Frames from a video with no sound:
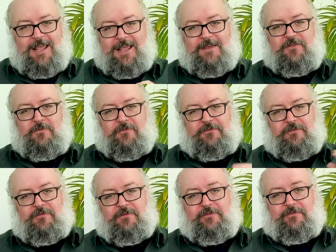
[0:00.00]
If you
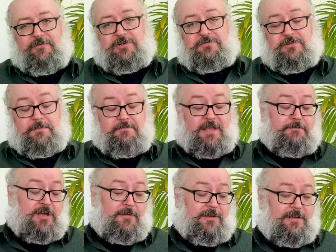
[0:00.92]
wanted the ones which were the big
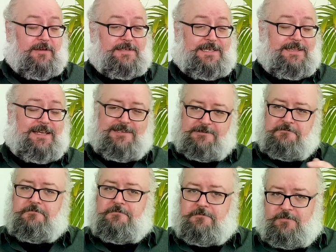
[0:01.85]
bourbon casky things,
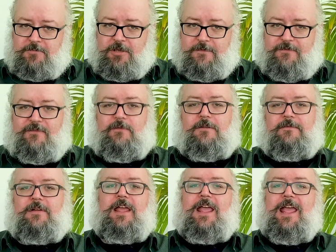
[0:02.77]
go for the 12.